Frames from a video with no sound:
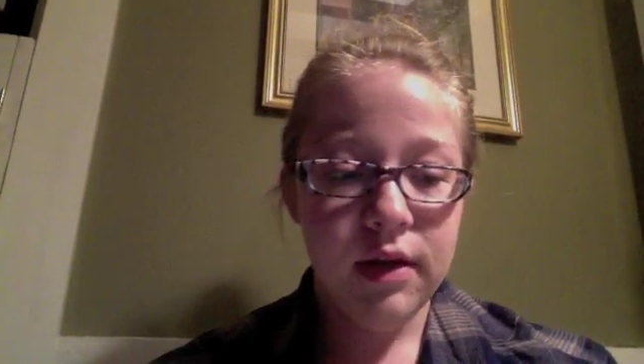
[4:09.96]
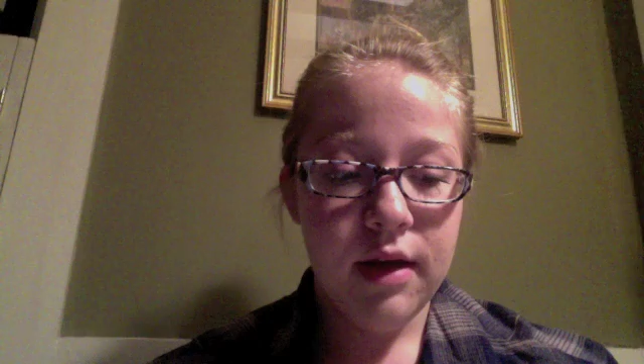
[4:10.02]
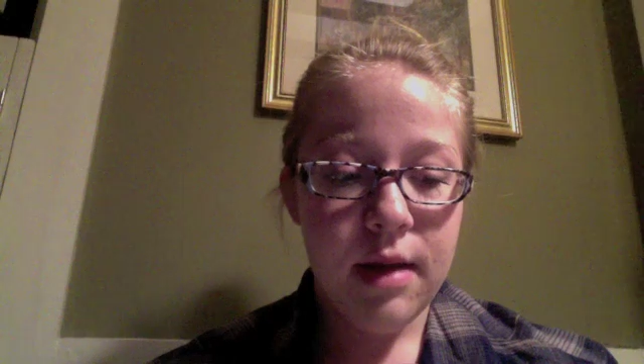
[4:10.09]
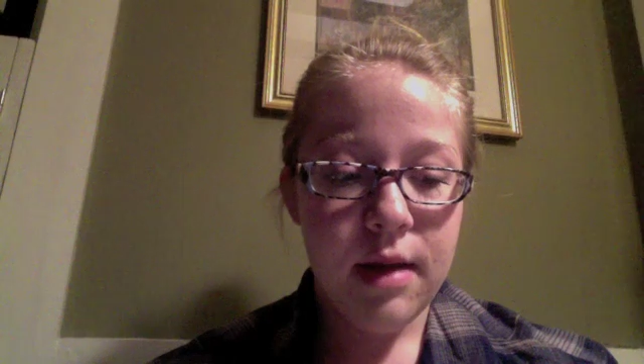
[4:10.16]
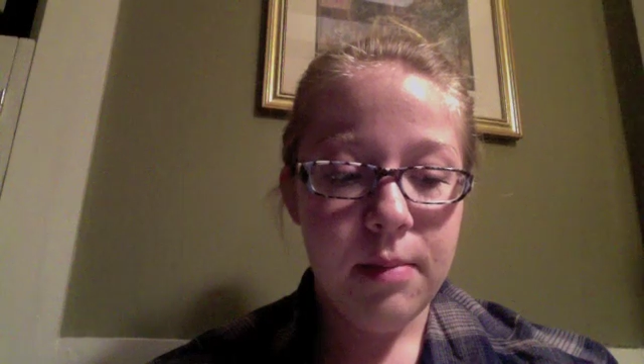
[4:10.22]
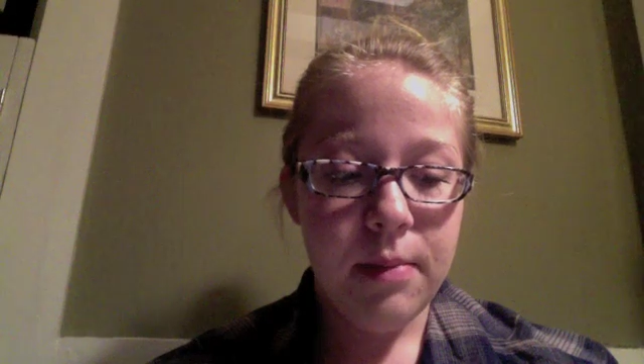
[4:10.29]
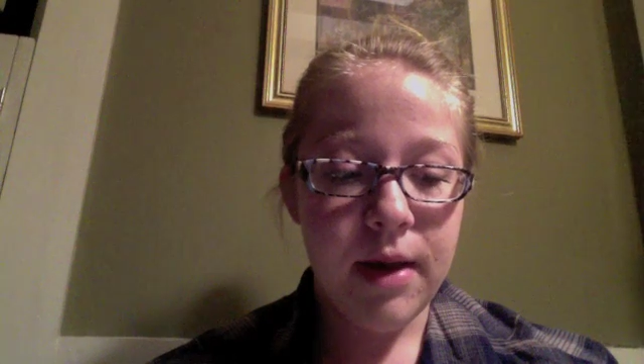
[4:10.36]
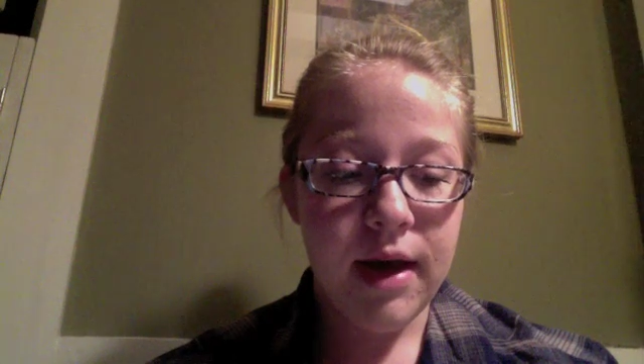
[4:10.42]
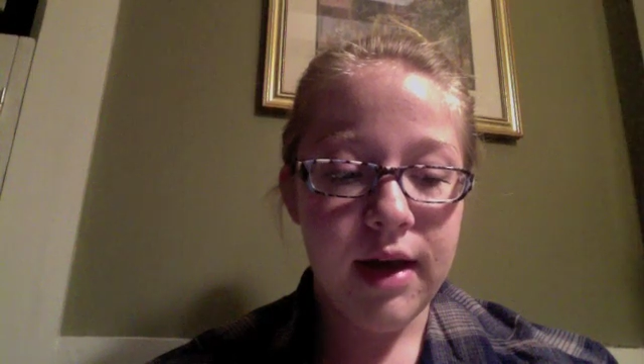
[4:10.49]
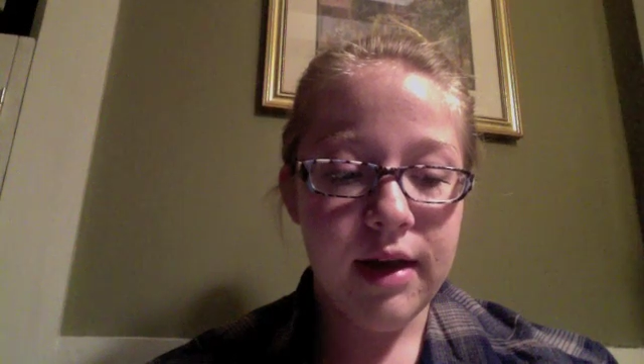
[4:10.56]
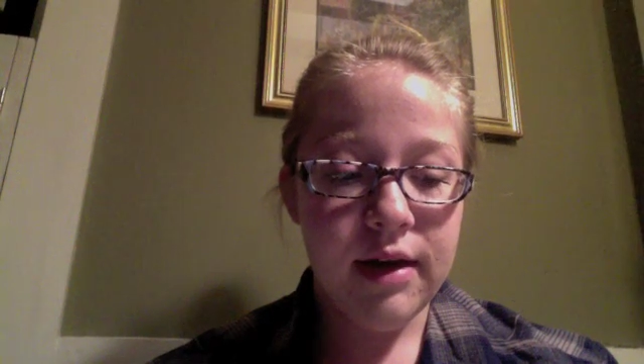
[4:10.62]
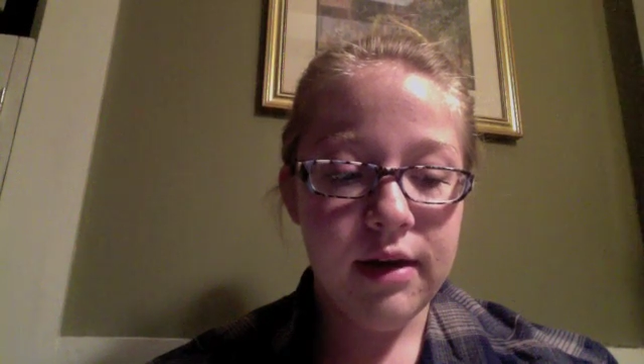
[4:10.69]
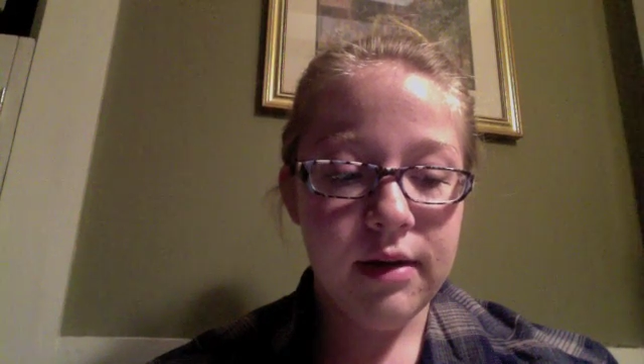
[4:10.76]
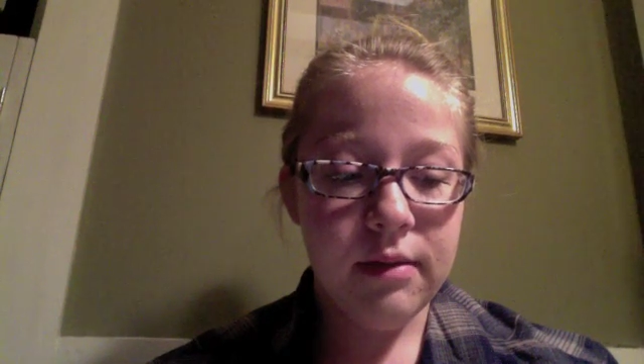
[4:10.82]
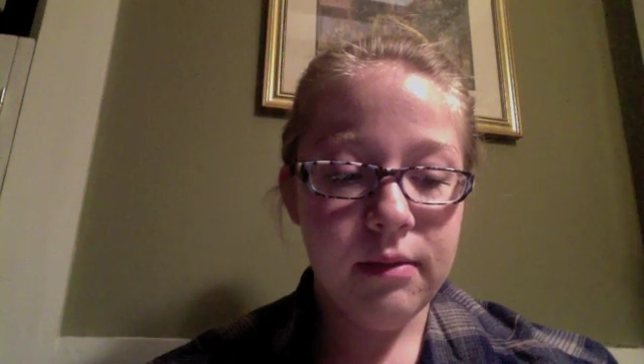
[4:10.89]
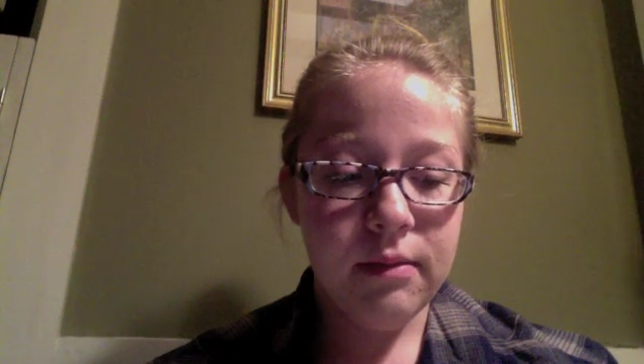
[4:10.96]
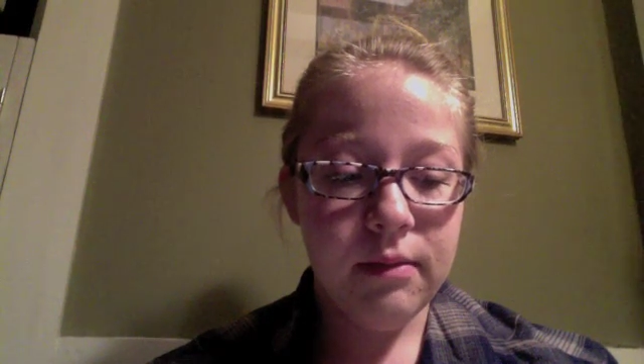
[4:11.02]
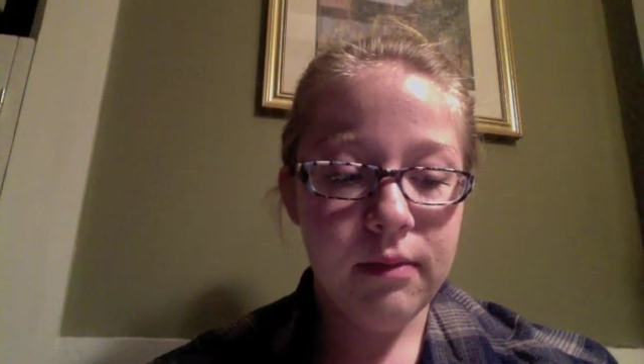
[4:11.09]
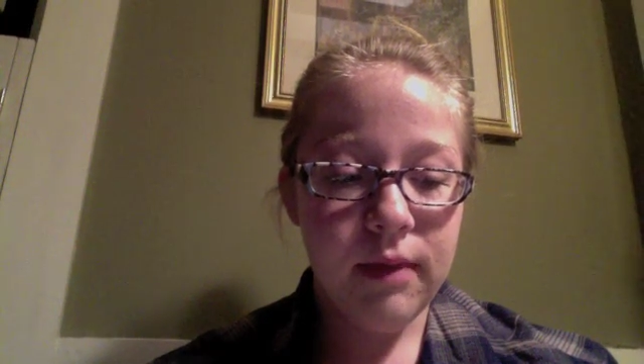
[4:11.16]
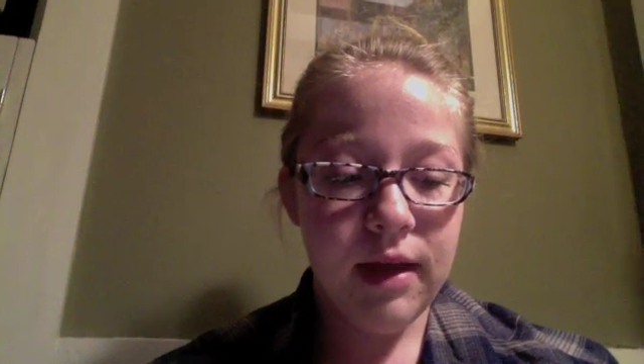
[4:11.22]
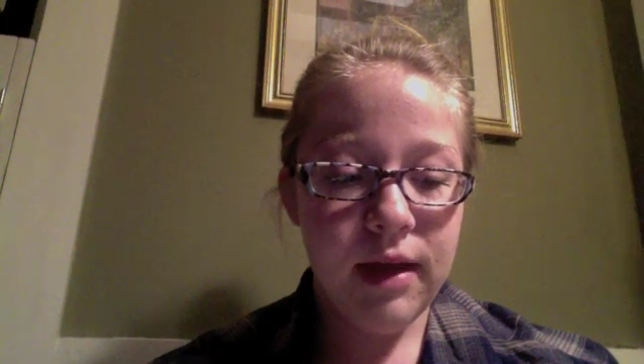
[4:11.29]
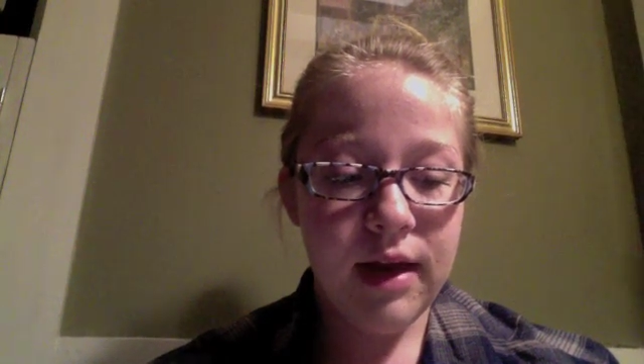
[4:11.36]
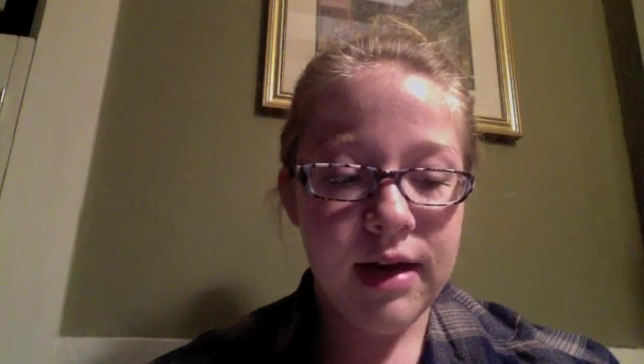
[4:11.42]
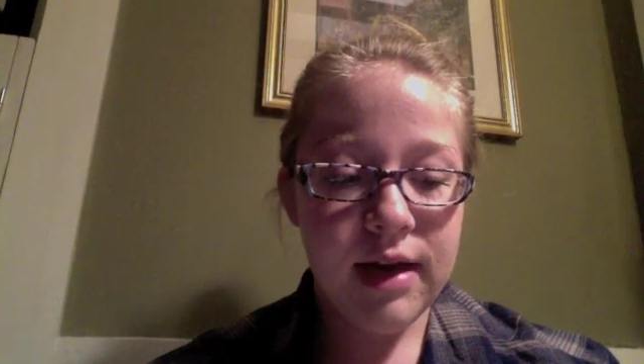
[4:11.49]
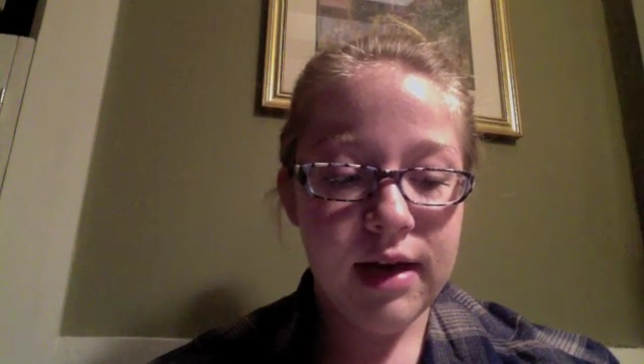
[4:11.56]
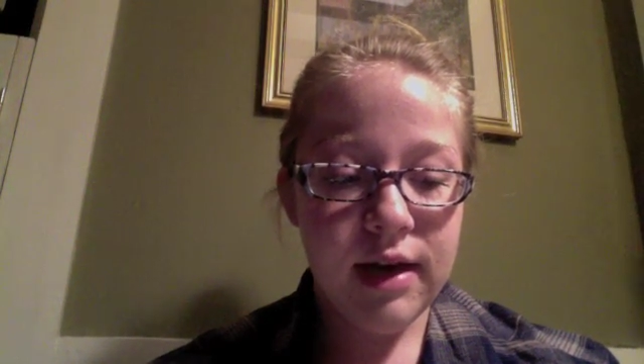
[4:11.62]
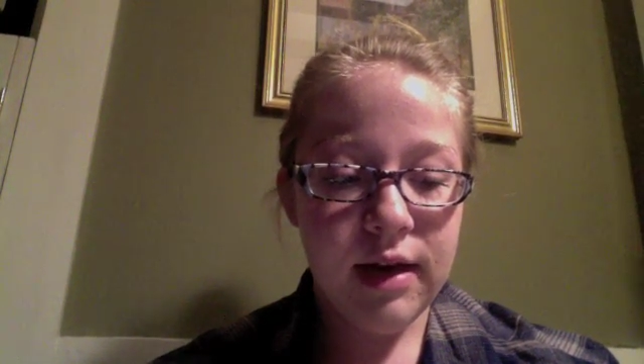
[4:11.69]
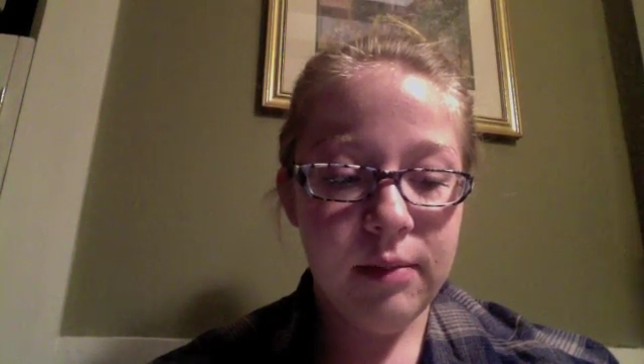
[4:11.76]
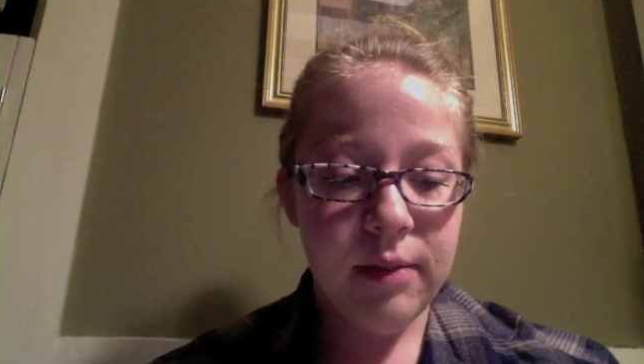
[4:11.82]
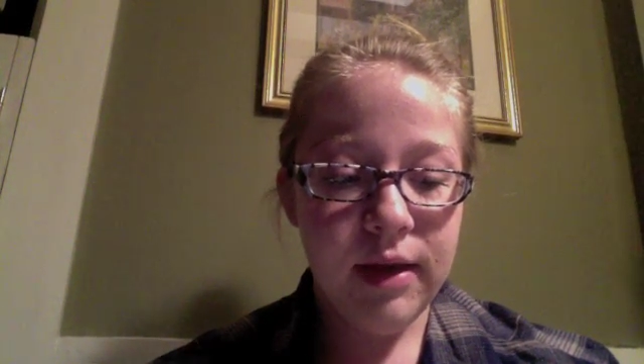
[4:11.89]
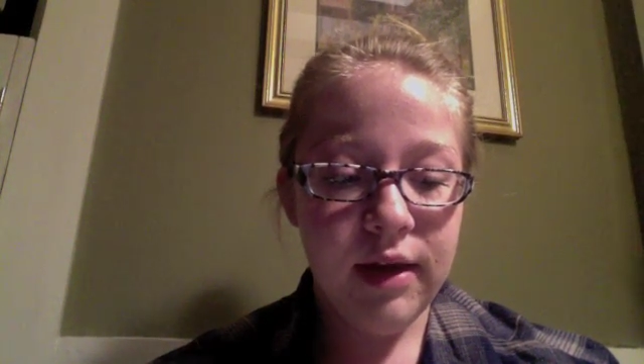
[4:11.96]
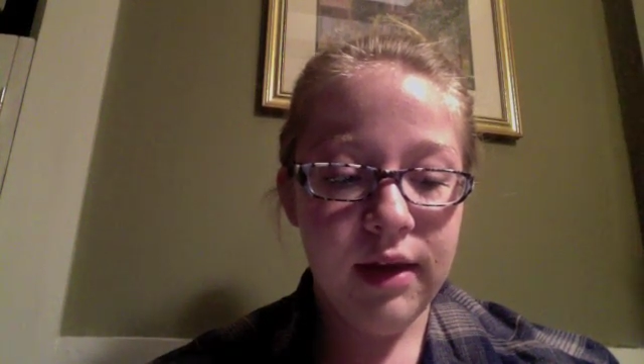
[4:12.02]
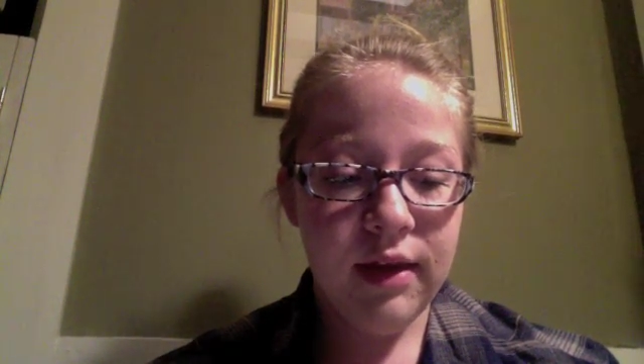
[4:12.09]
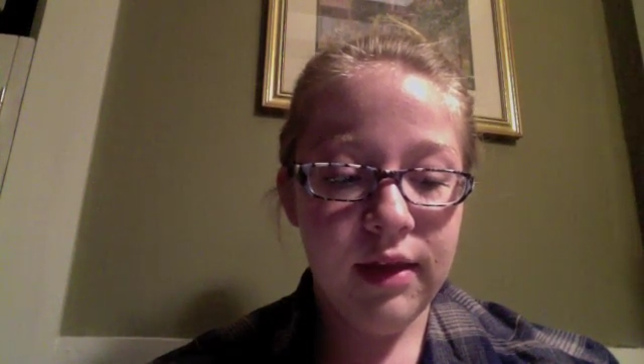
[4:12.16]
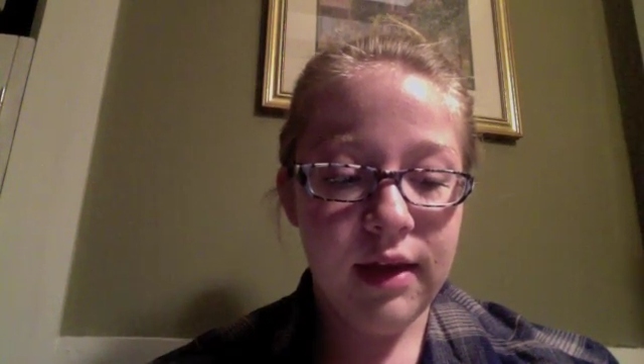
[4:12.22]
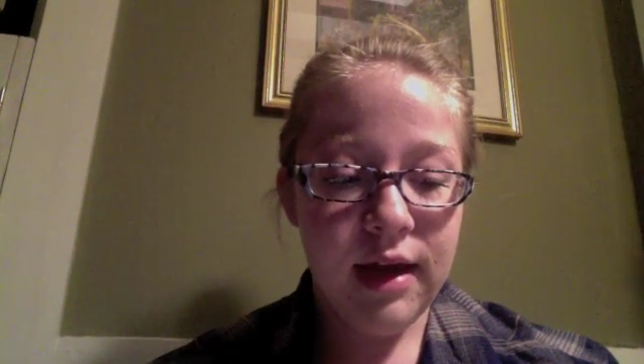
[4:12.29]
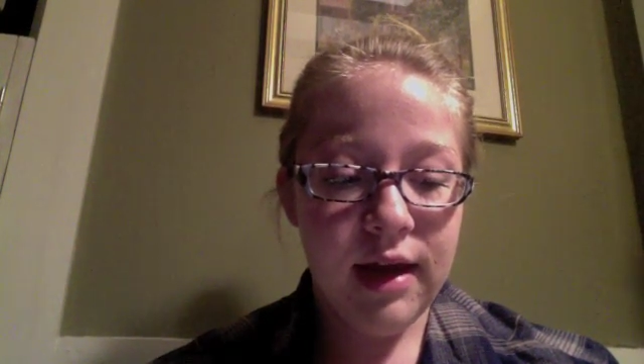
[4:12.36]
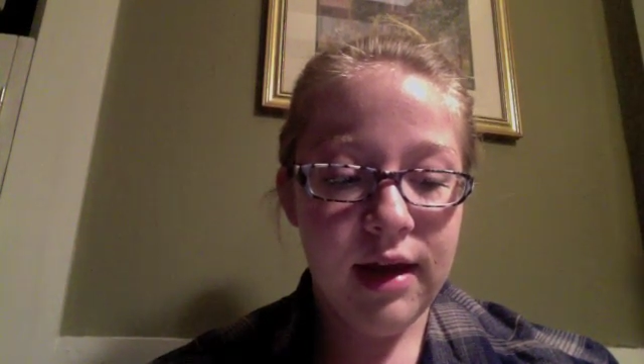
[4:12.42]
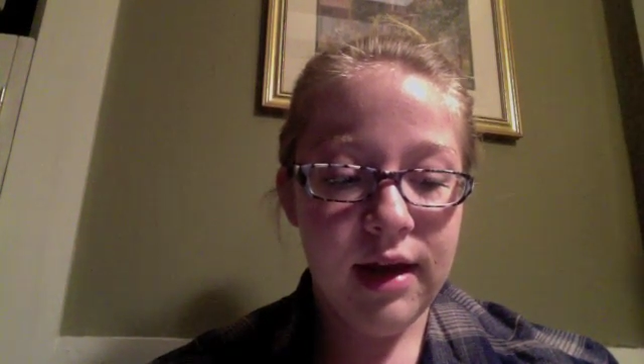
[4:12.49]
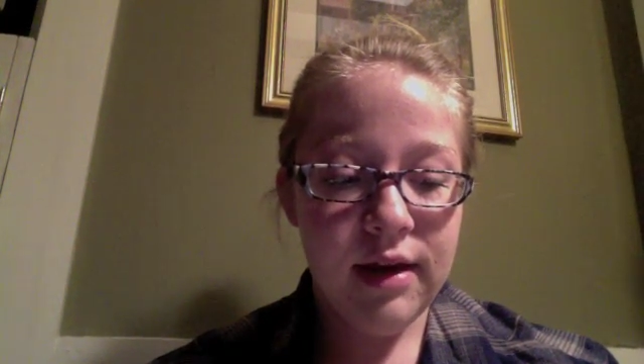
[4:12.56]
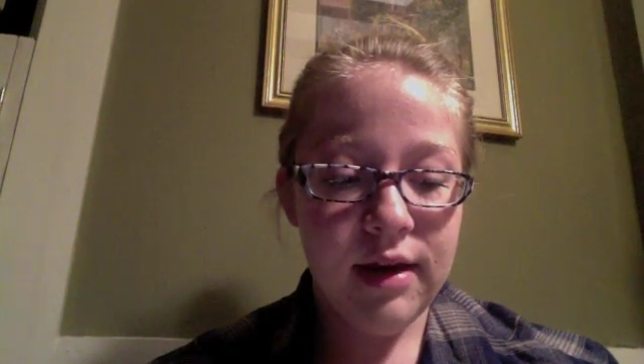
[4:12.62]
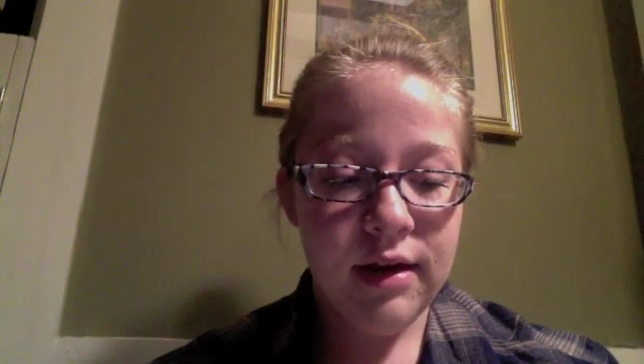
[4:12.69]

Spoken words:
but it ended up being that